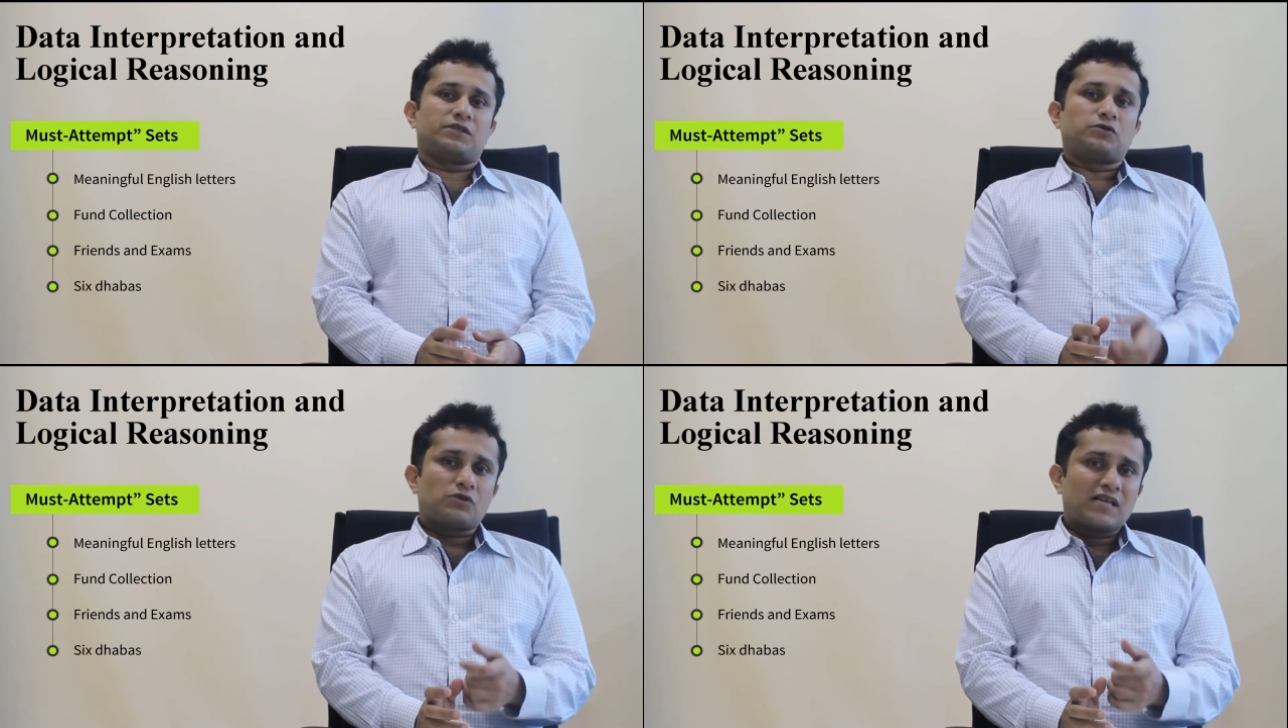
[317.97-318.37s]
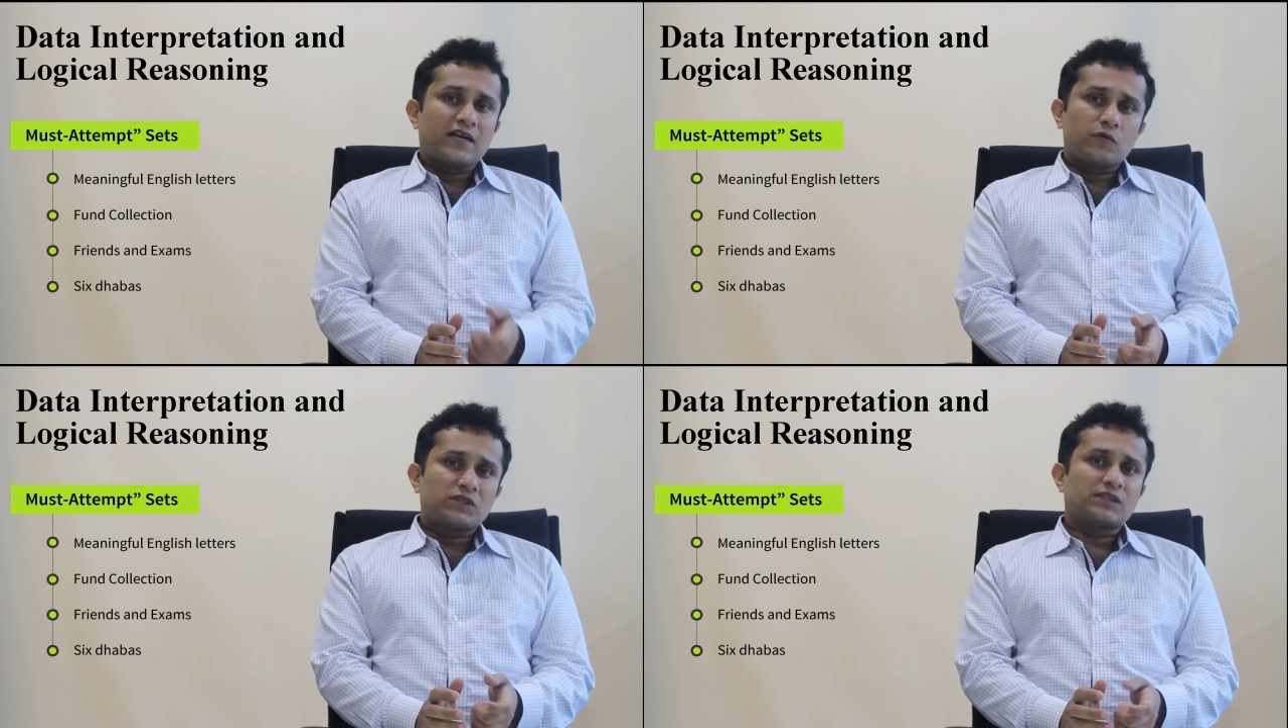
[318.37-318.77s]
So
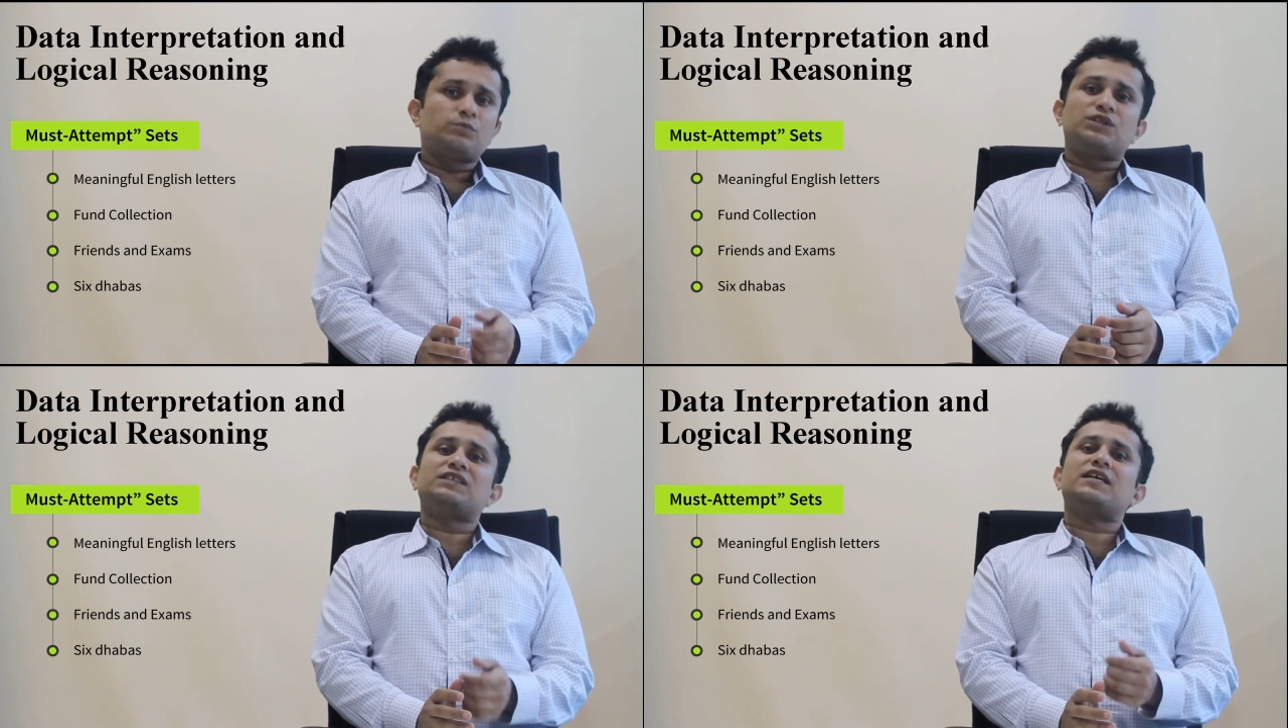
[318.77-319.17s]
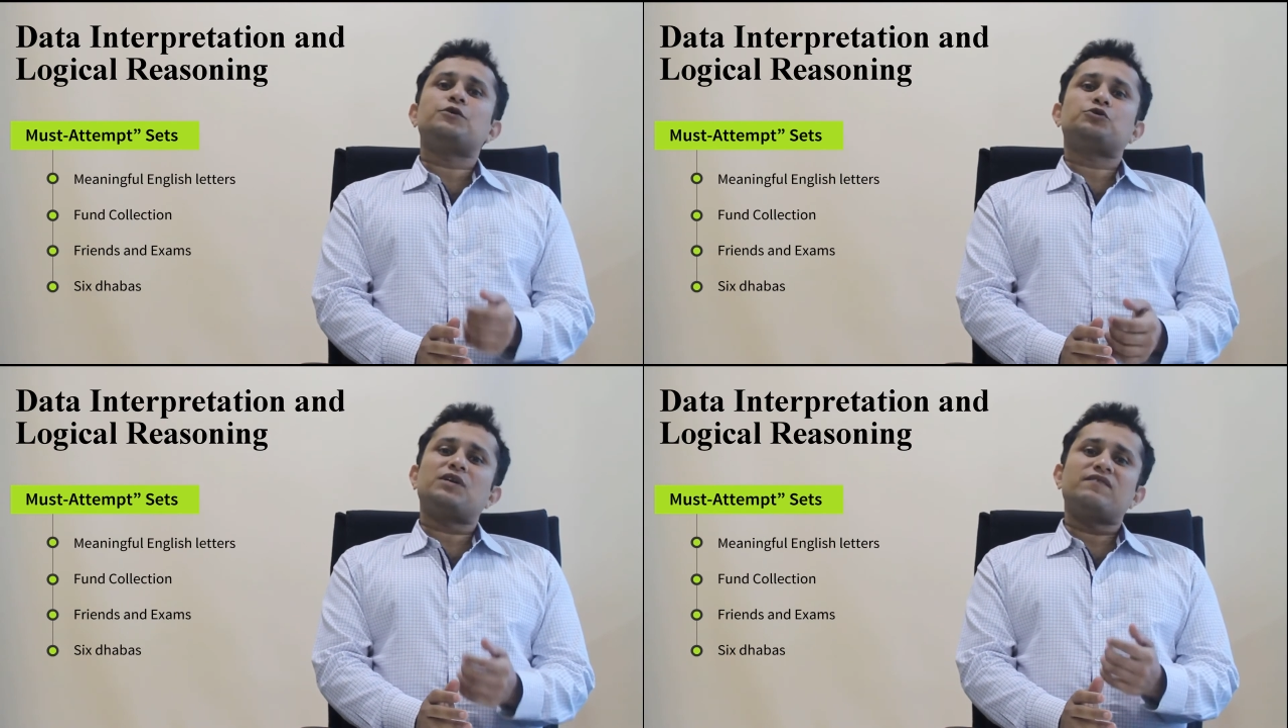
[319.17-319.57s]
that was something that
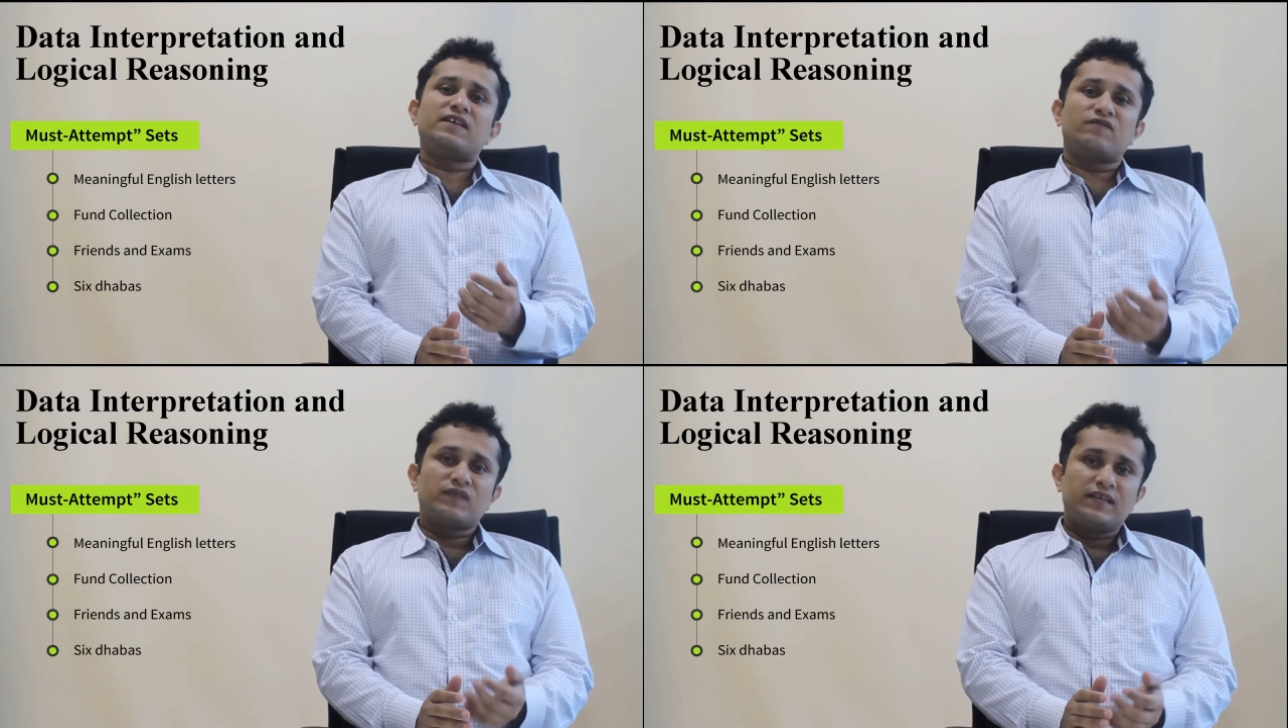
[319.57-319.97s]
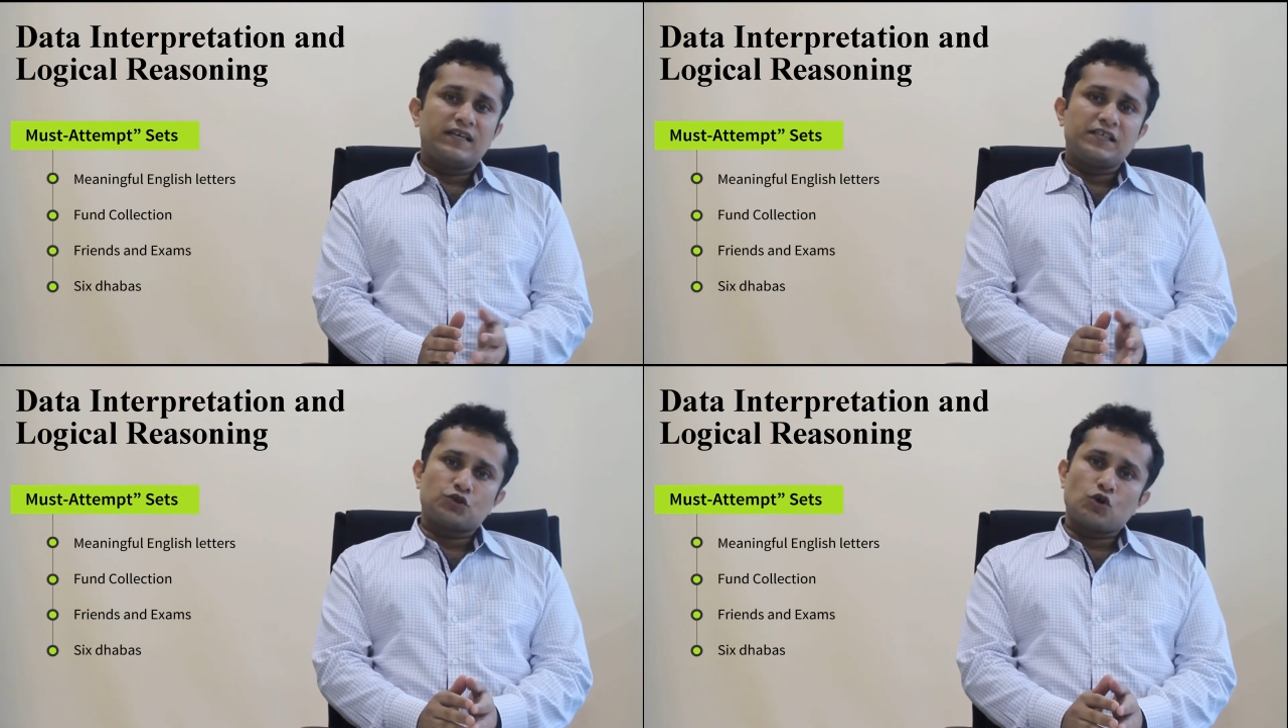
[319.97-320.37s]
you should have
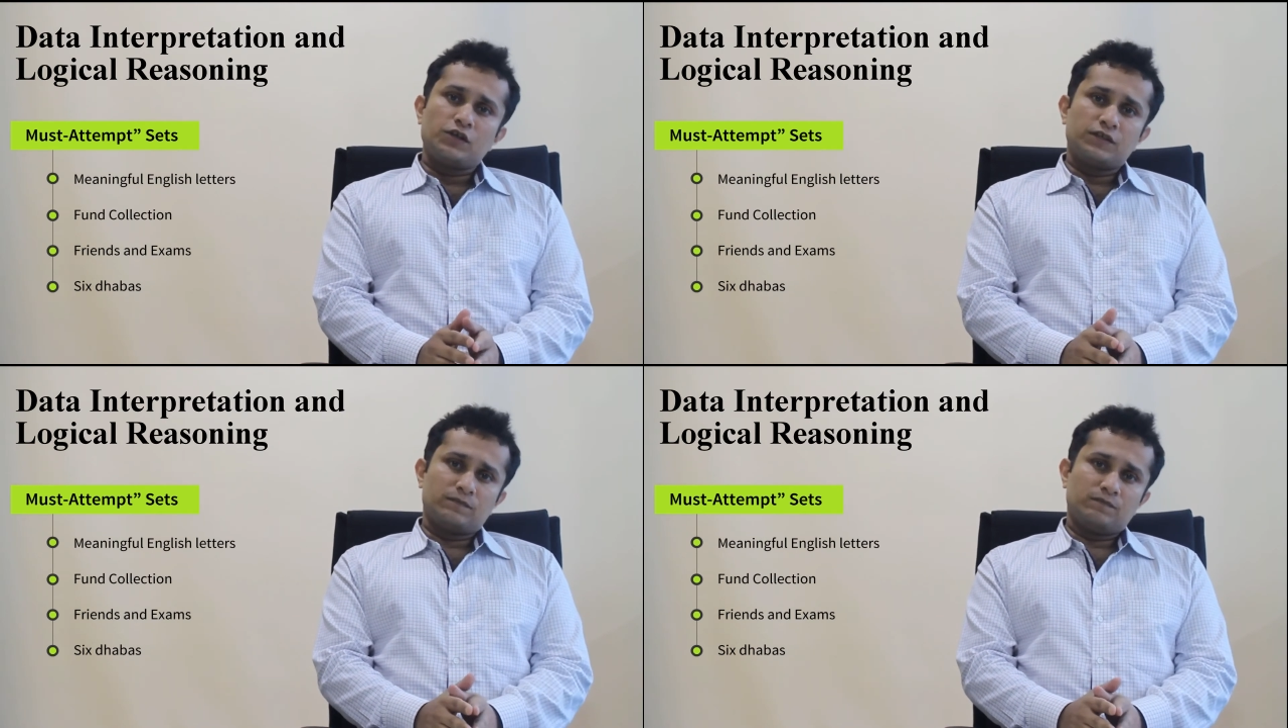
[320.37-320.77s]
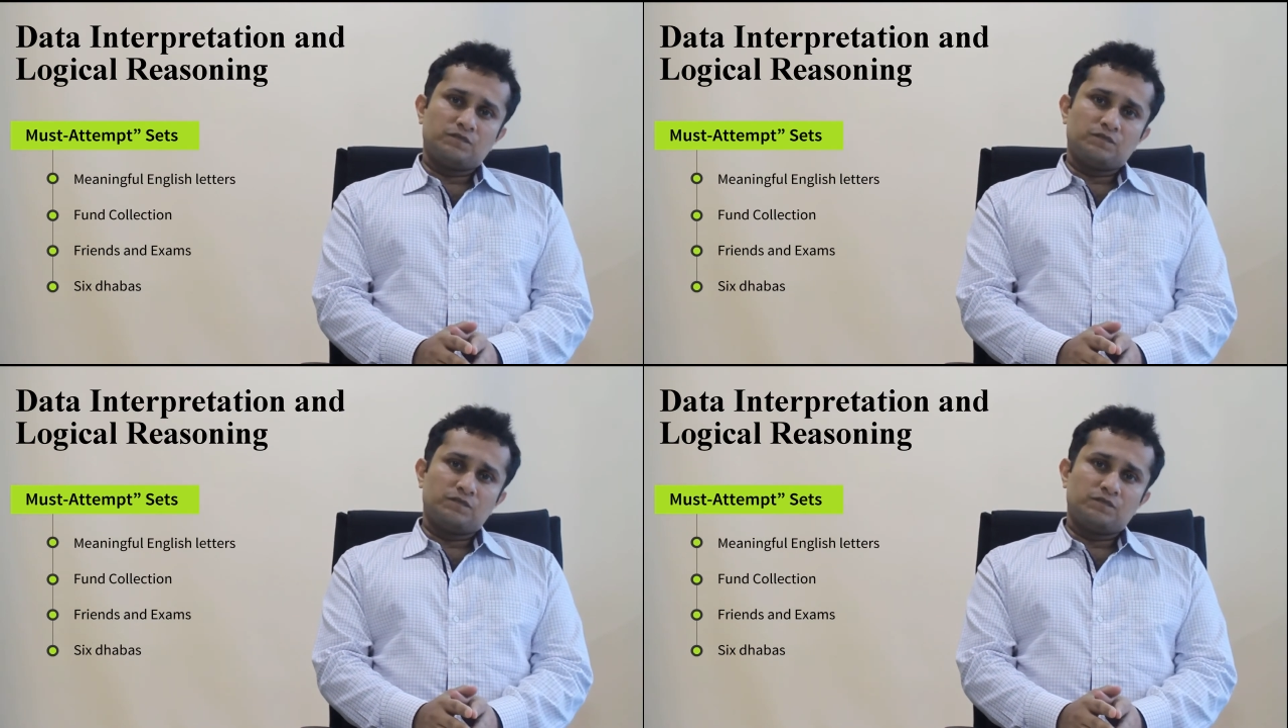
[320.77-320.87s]
definitely solved.